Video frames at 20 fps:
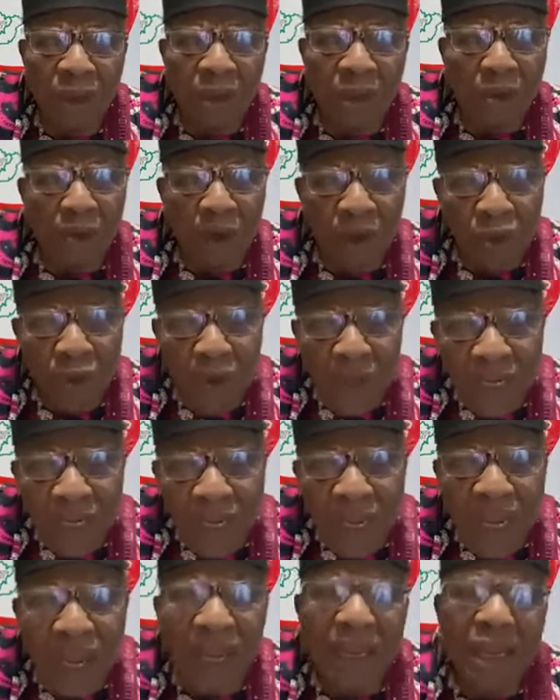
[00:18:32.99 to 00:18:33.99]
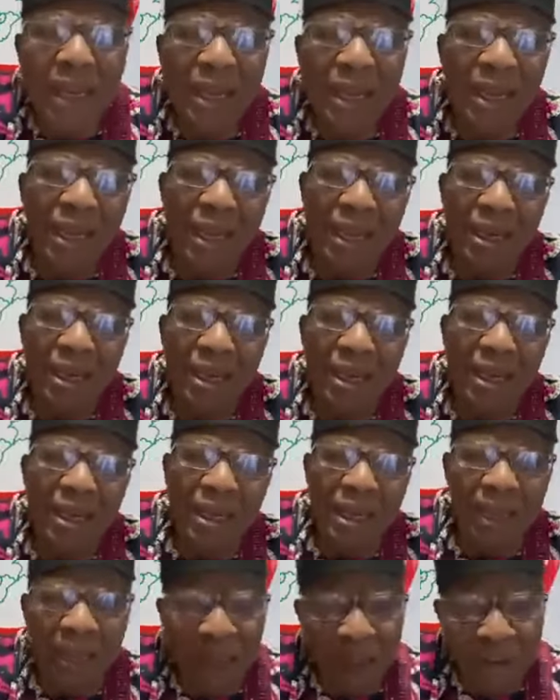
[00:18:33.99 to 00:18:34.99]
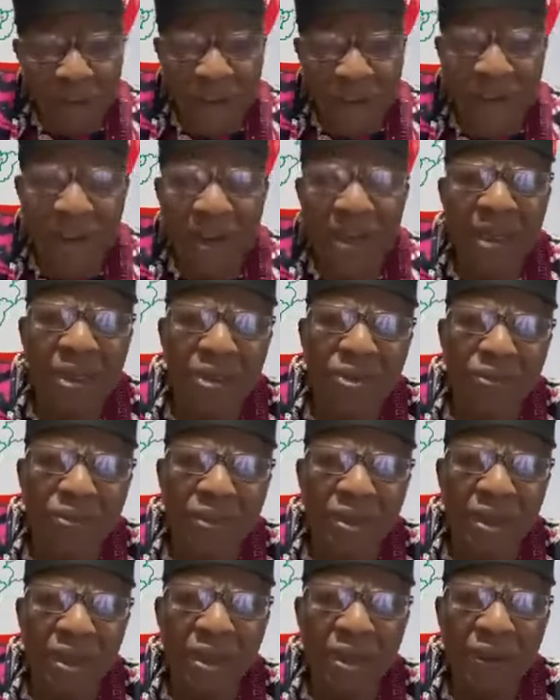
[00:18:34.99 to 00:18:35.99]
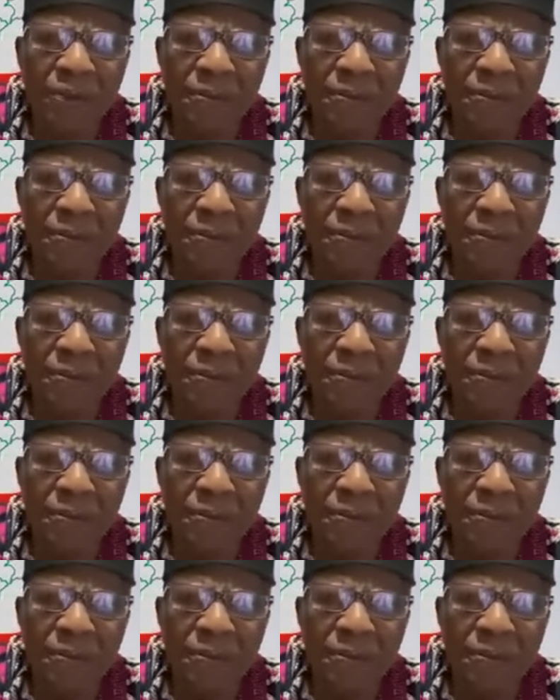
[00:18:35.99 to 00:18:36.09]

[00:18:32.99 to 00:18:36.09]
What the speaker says: with which they are killing. They have 3 days today.